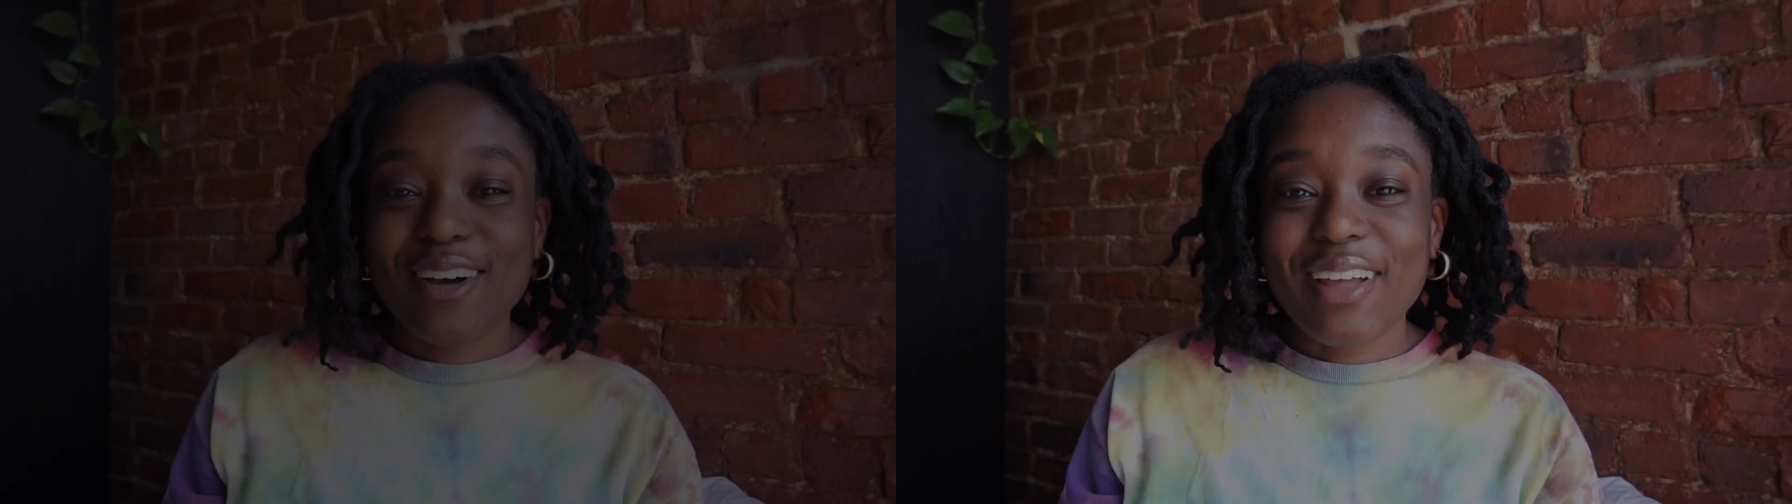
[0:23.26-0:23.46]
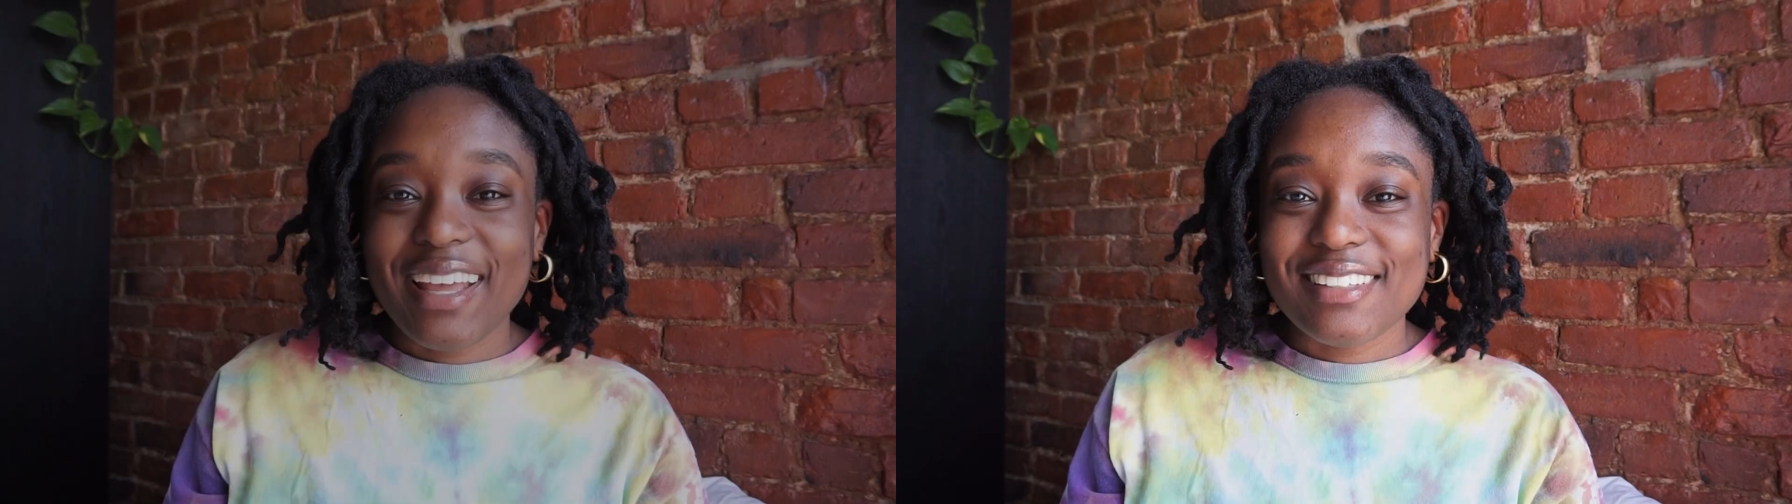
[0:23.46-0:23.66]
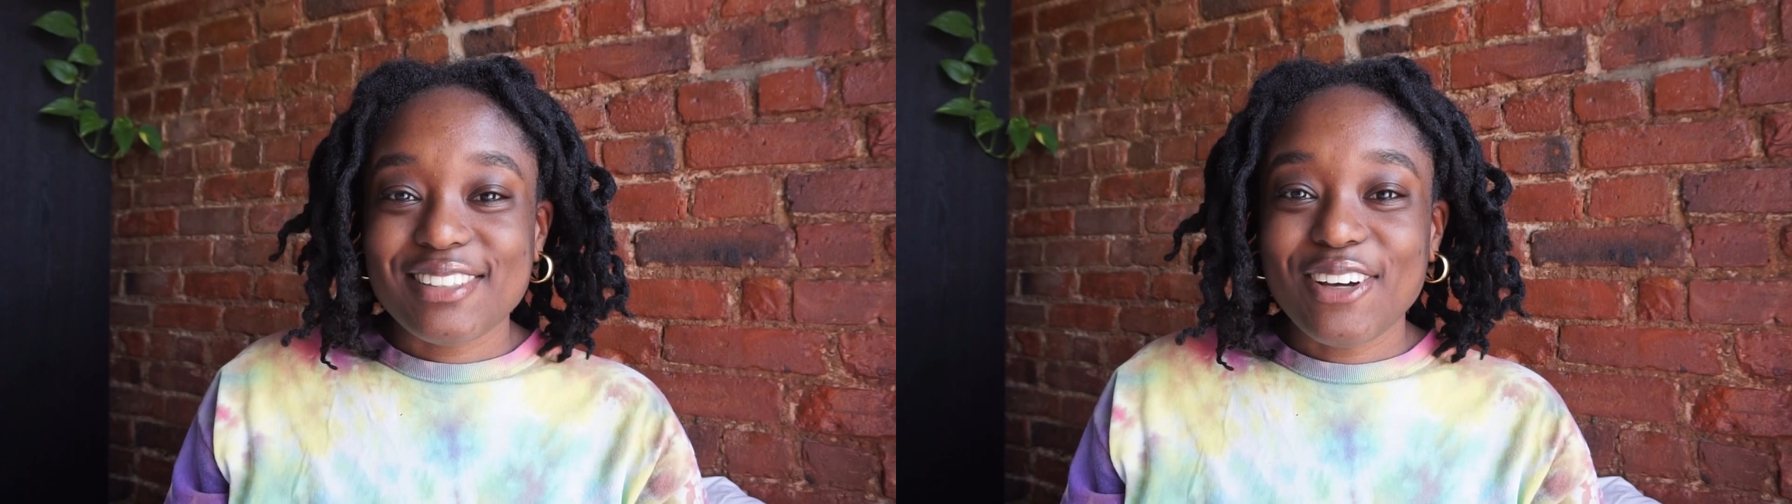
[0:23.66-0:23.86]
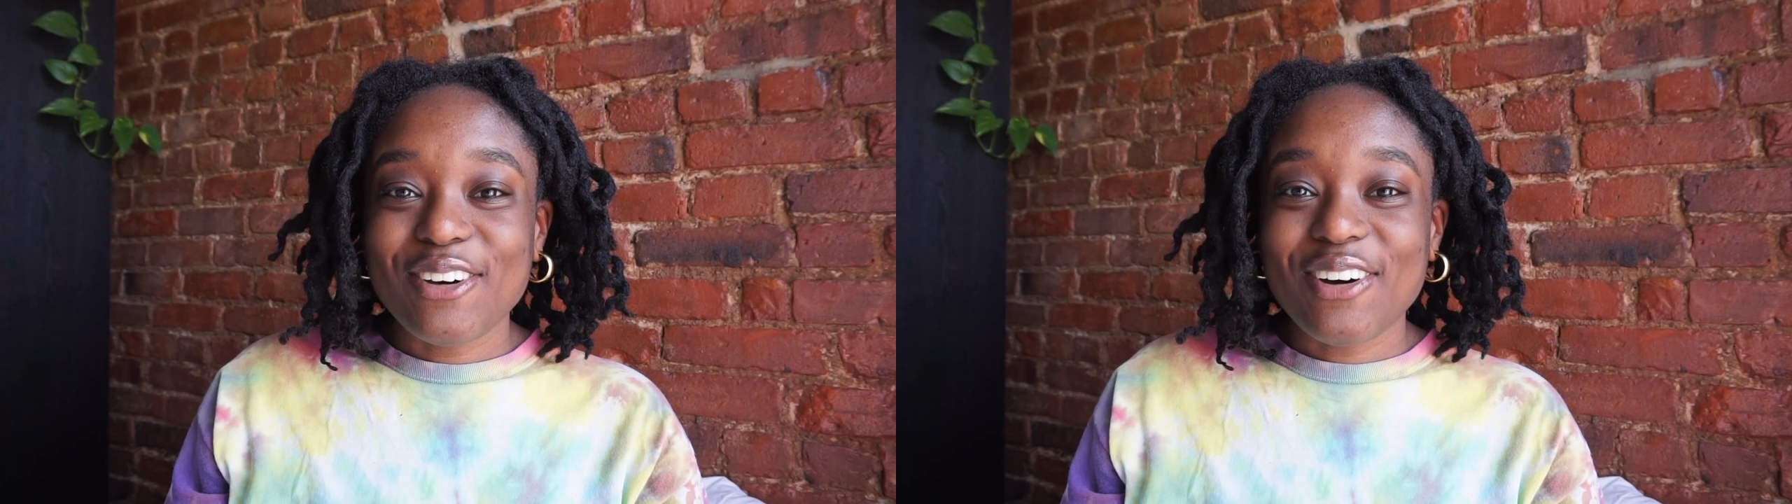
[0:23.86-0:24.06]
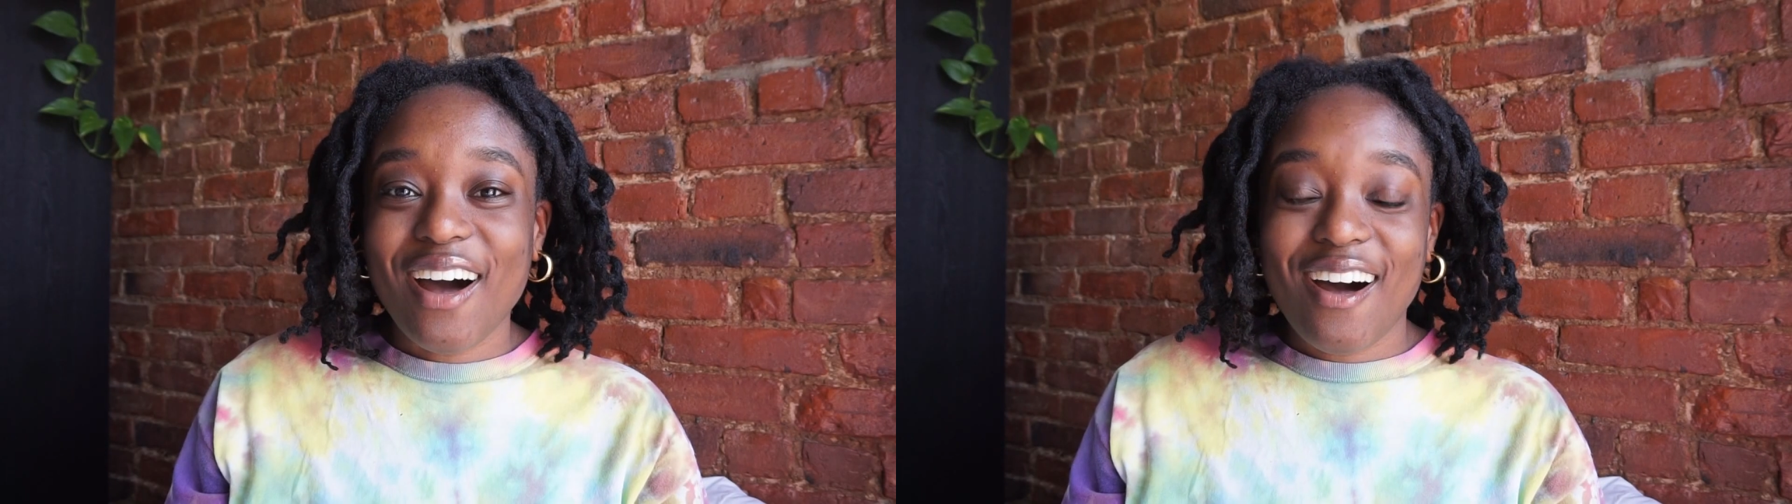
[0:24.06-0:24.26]
Okay,
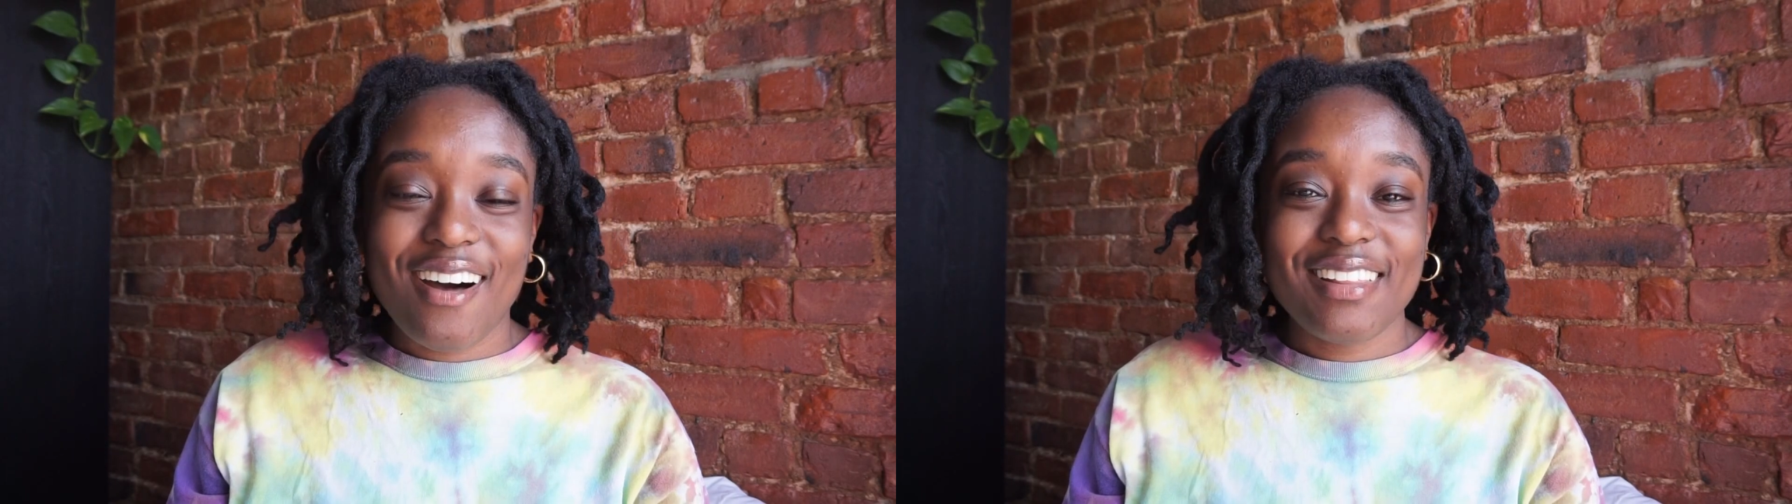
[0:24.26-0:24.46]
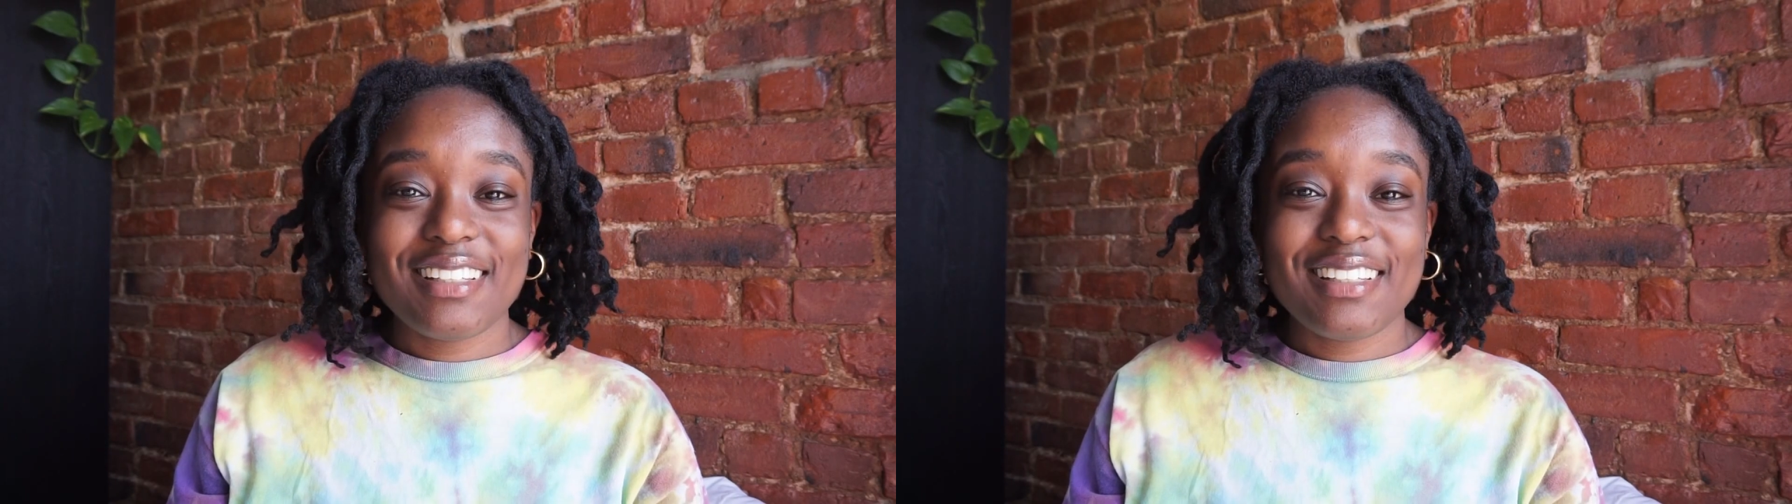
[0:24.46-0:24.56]
so all